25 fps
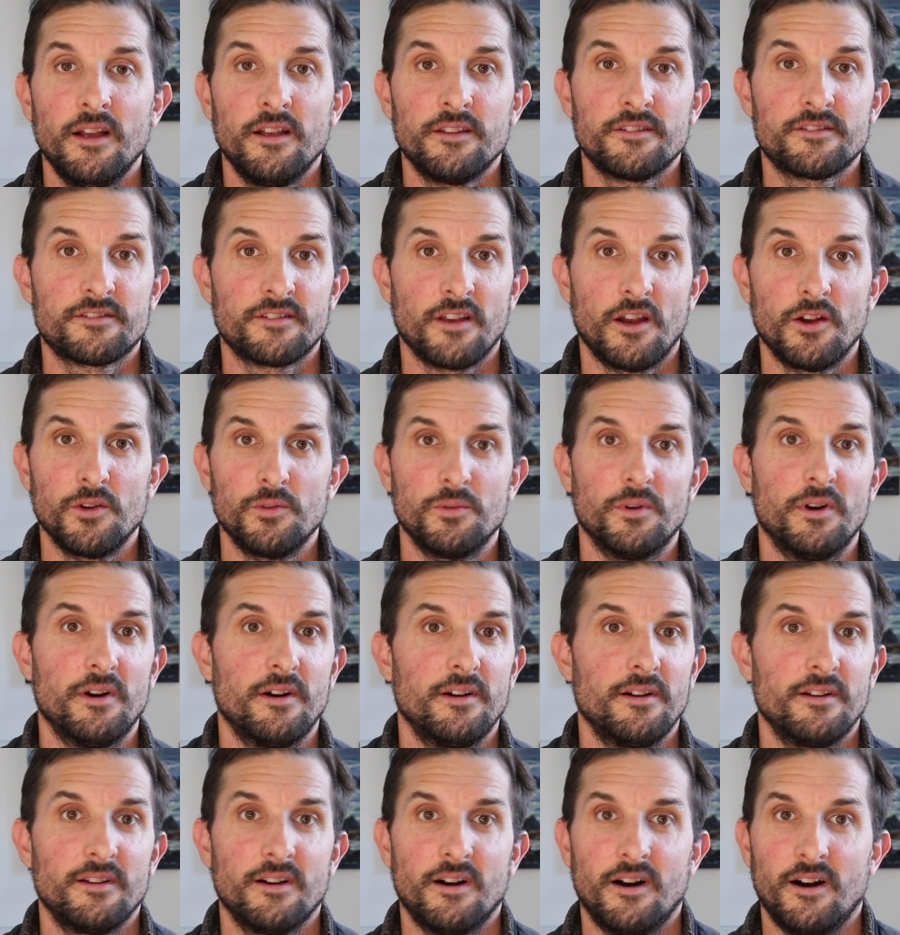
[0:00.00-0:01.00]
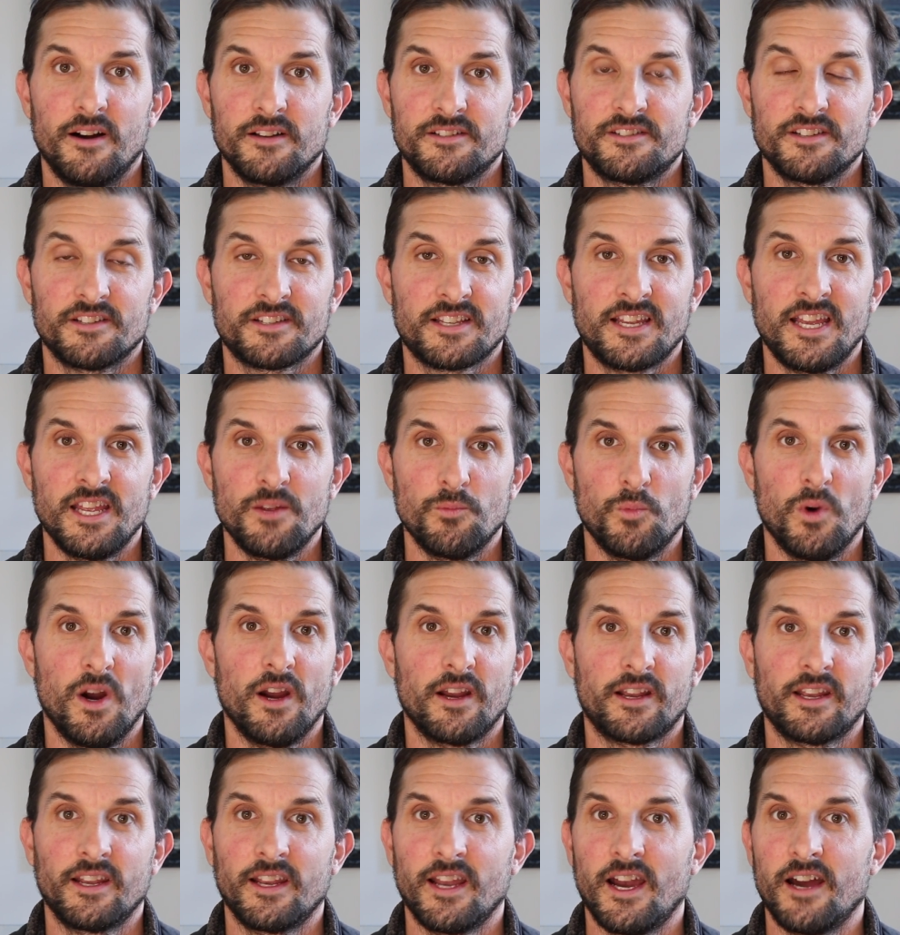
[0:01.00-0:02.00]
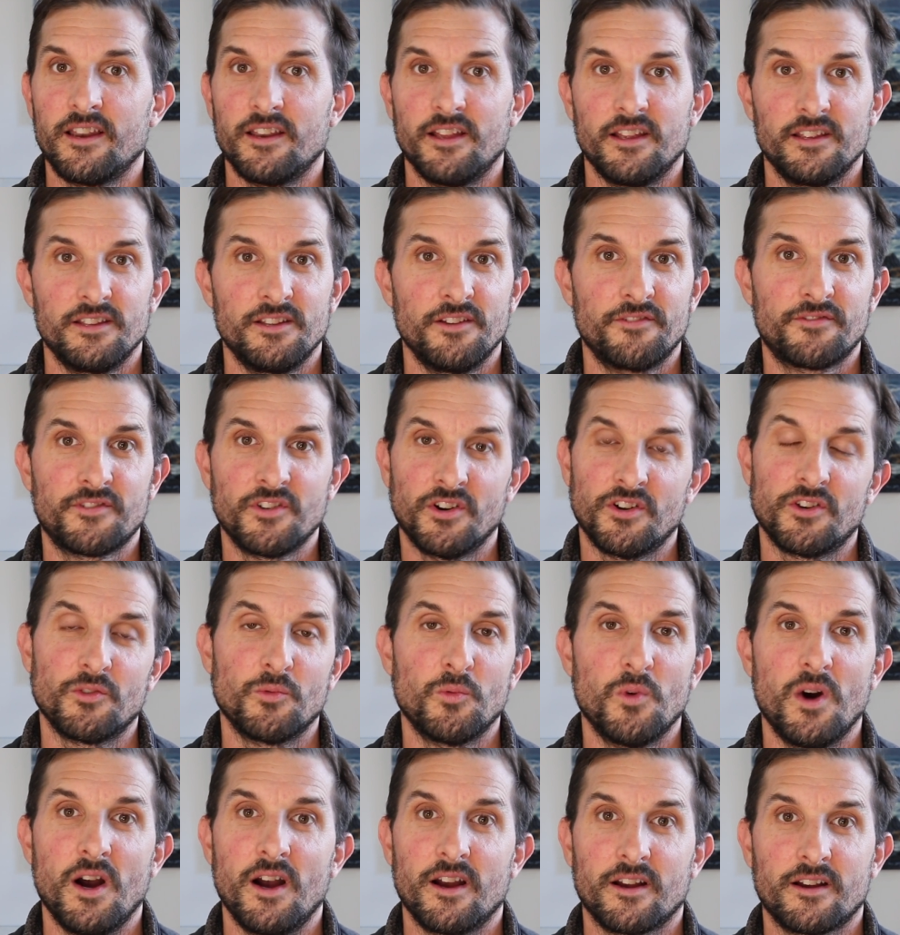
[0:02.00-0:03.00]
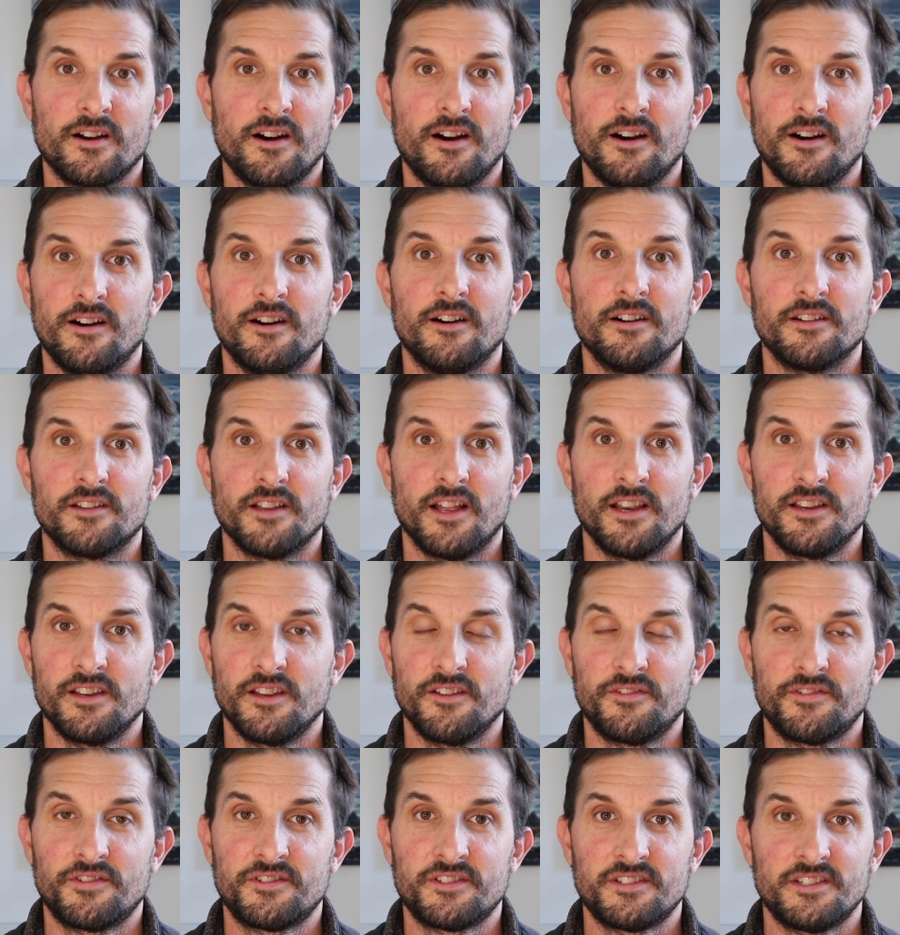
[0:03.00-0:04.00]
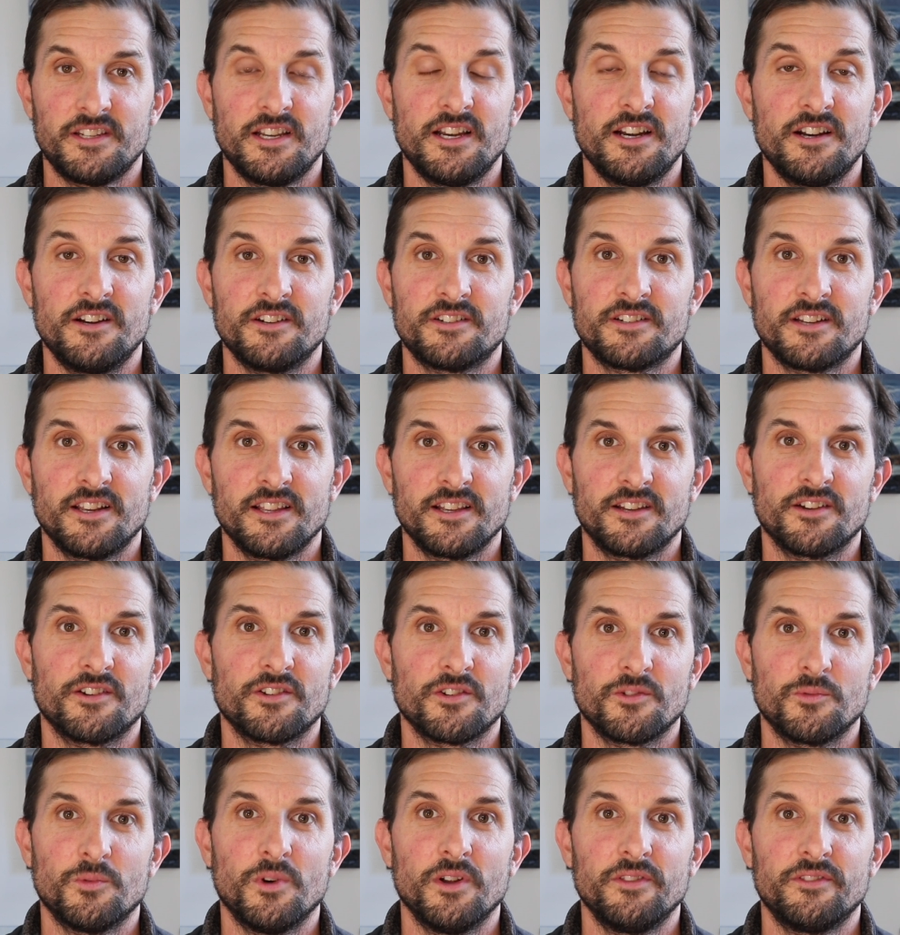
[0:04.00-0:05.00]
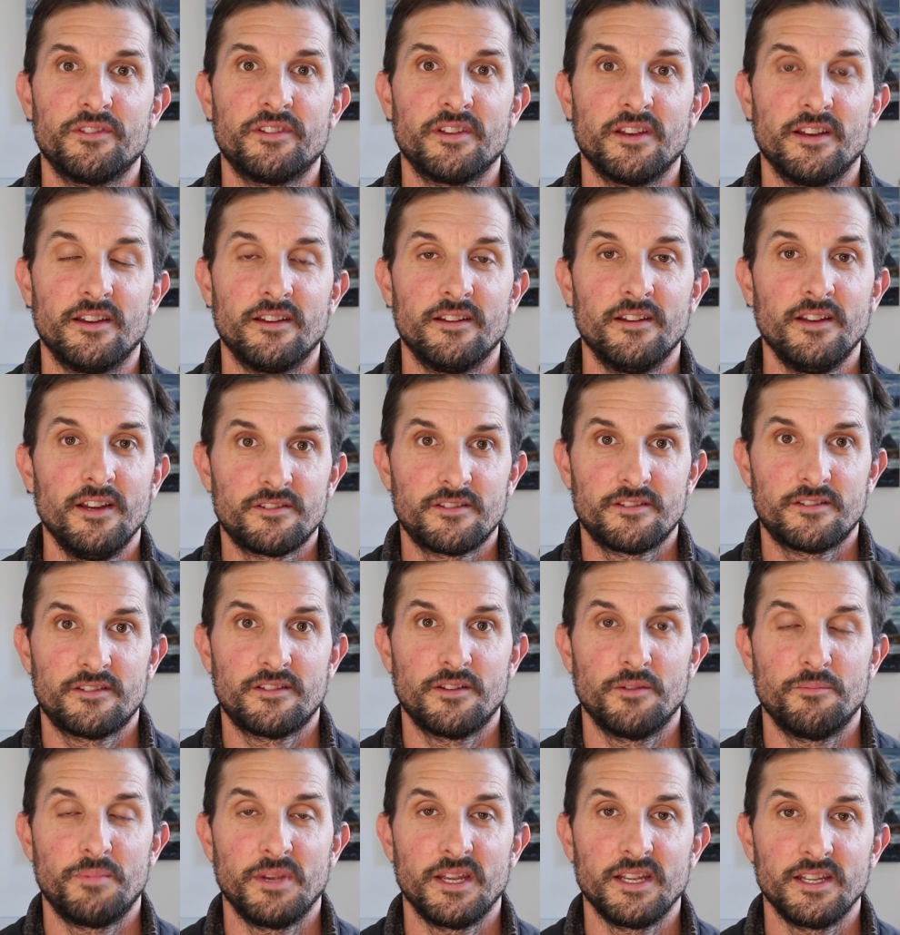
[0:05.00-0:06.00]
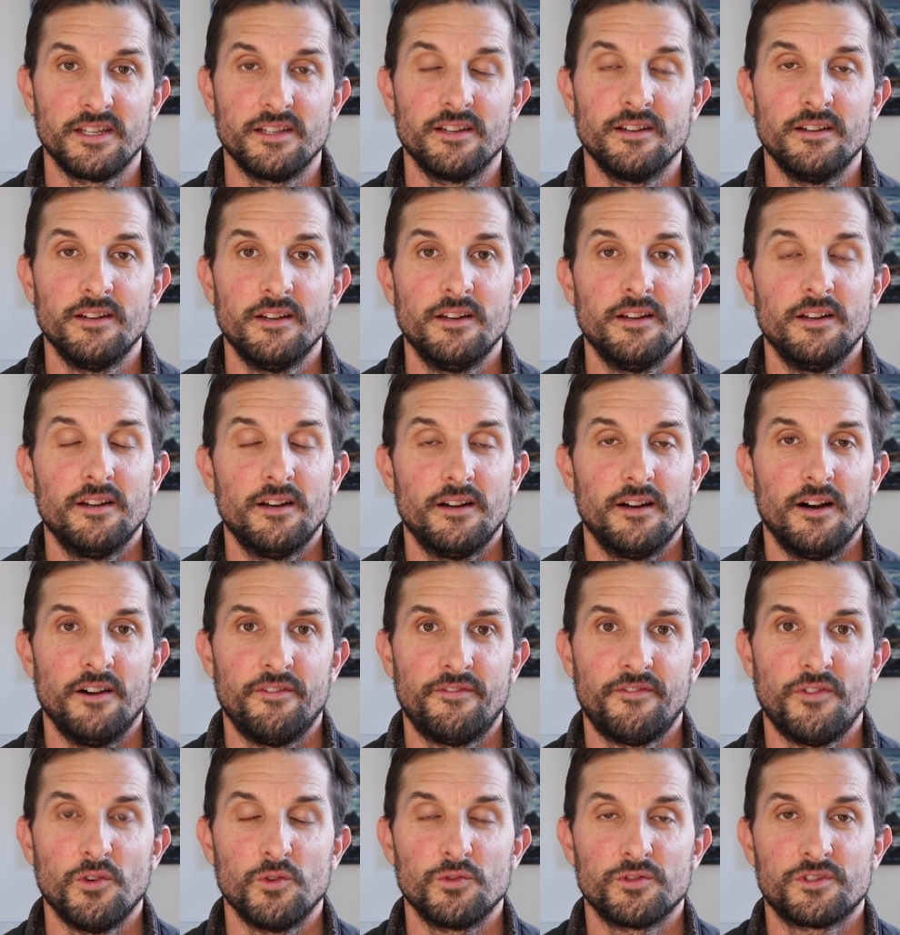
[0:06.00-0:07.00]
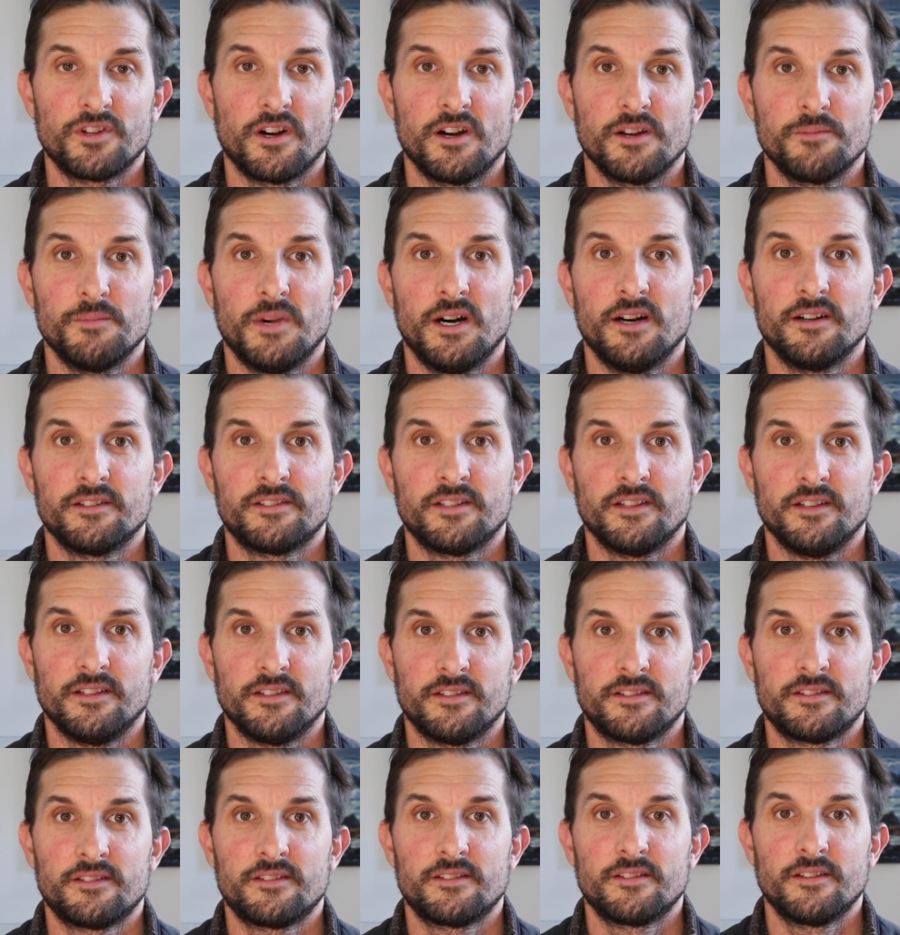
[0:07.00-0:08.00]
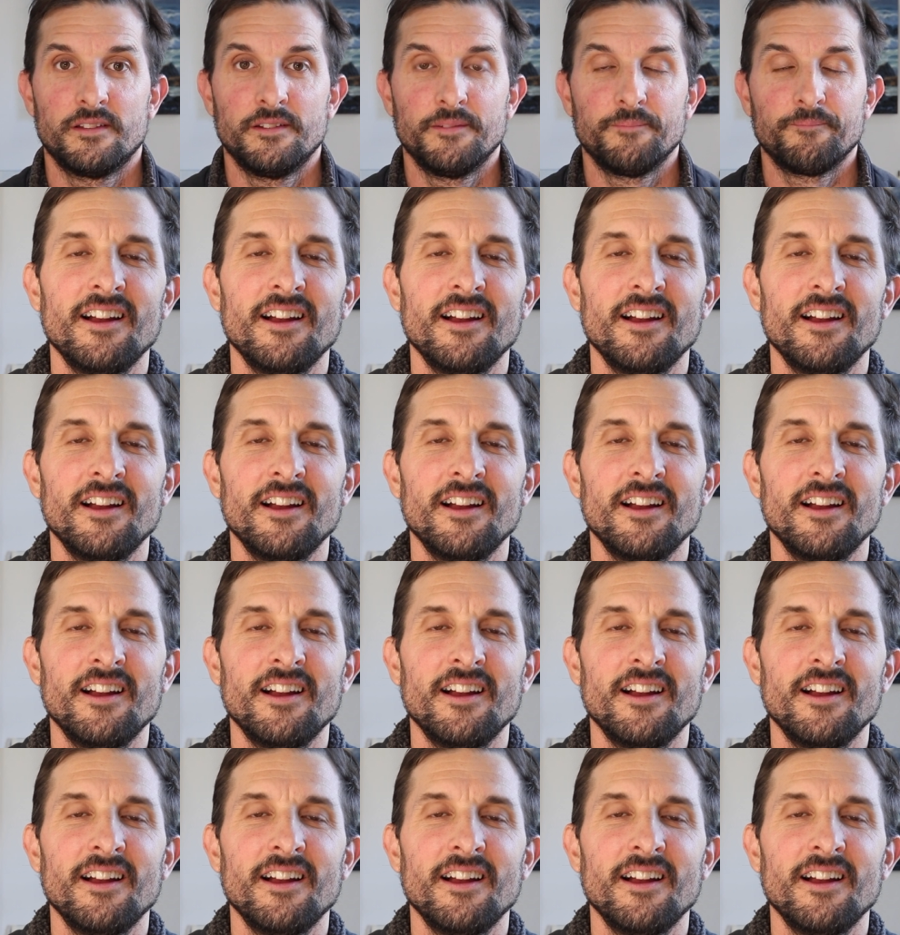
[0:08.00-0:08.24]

So I just keep working at it. You've got to work hard and you've seriously got to want it to be a full-time artist.